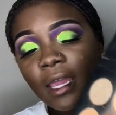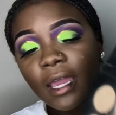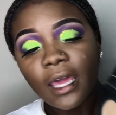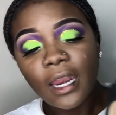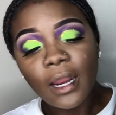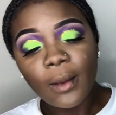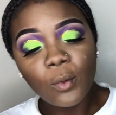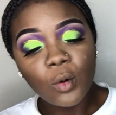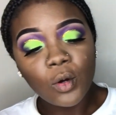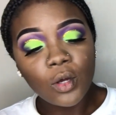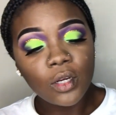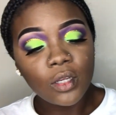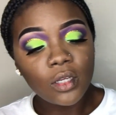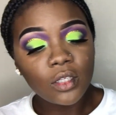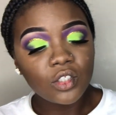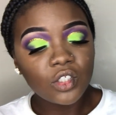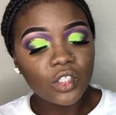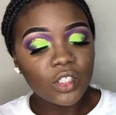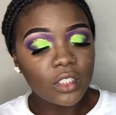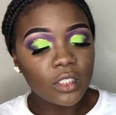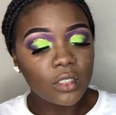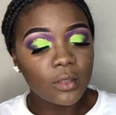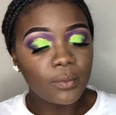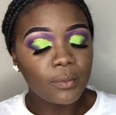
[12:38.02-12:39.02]
and I'm gonna
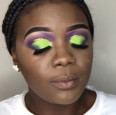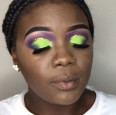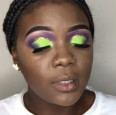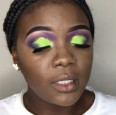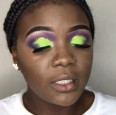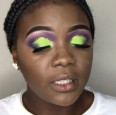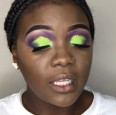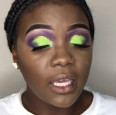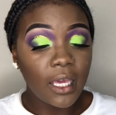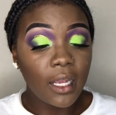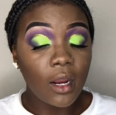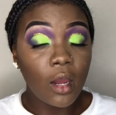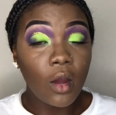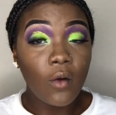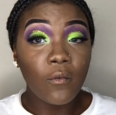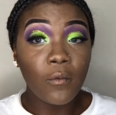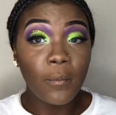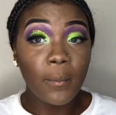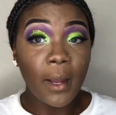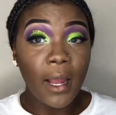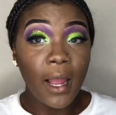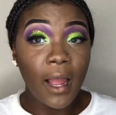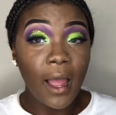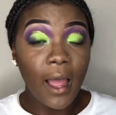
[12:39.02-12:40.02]
just put that over
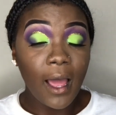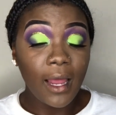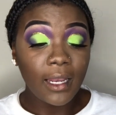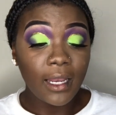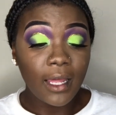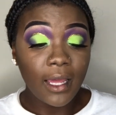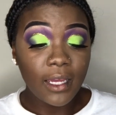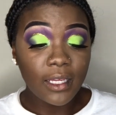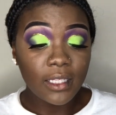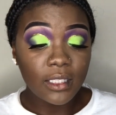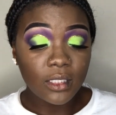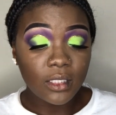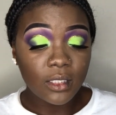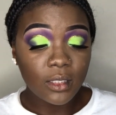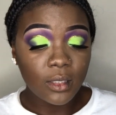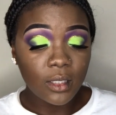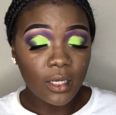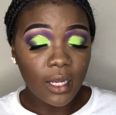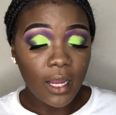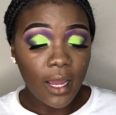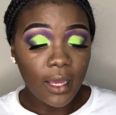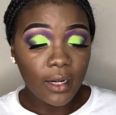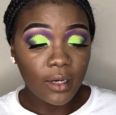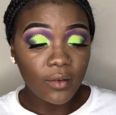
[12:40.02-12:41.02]
my highlight to
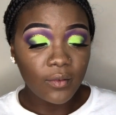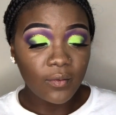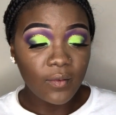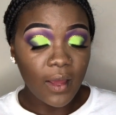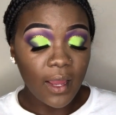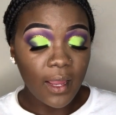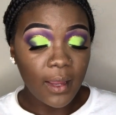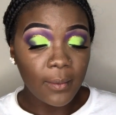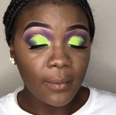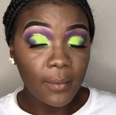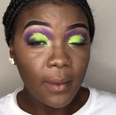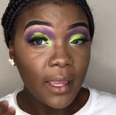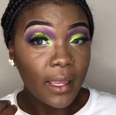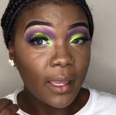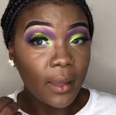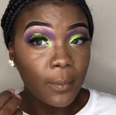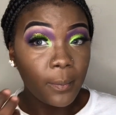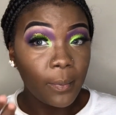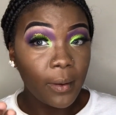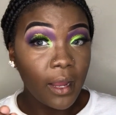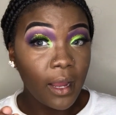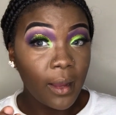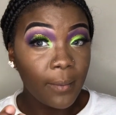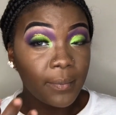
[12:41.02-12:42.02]
kind of like make
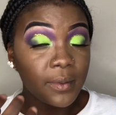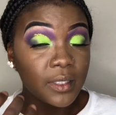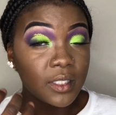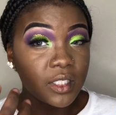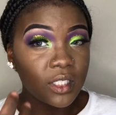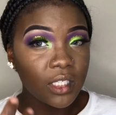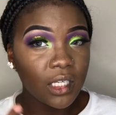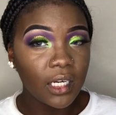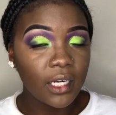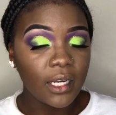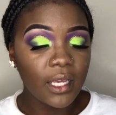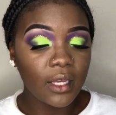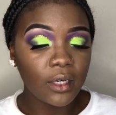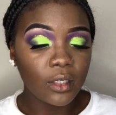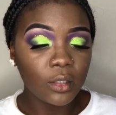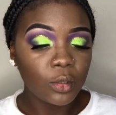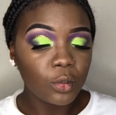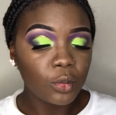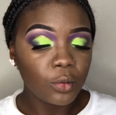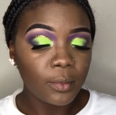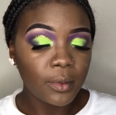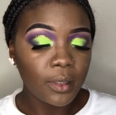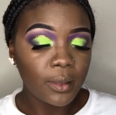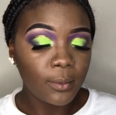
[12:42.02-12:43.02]
it pop and stand out a
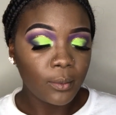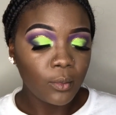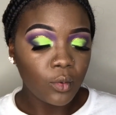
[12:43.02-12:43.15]
little bit